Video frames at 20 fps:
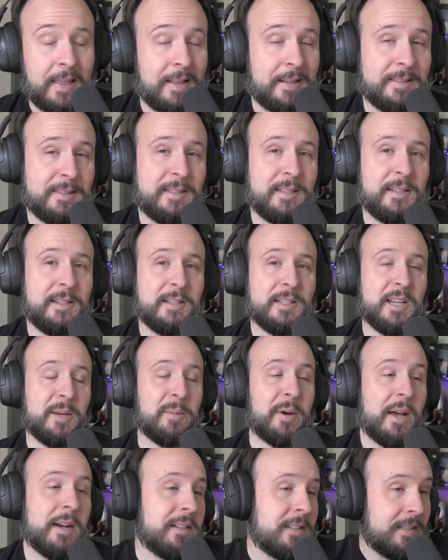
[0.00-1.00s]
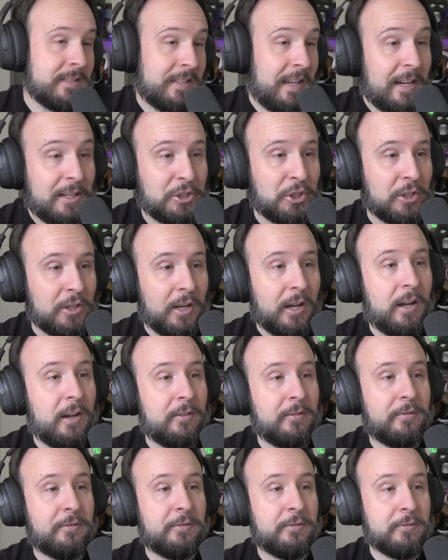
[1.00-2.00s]
that's the commoditization
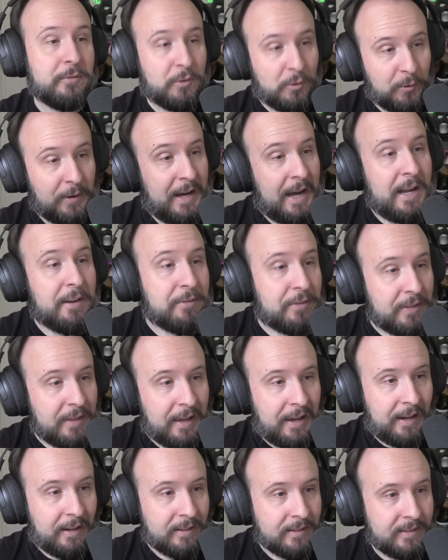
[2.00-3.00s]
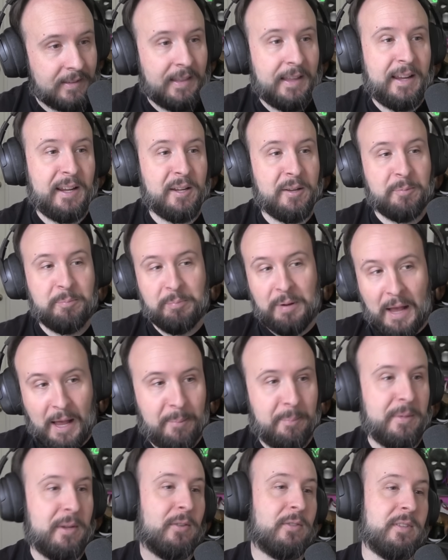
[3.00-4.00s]
of creative things like pop
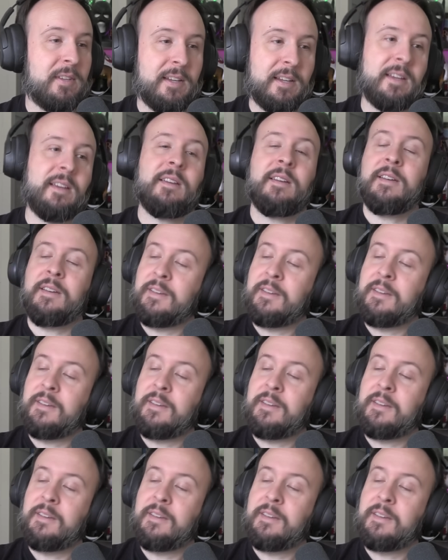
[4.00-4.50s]
music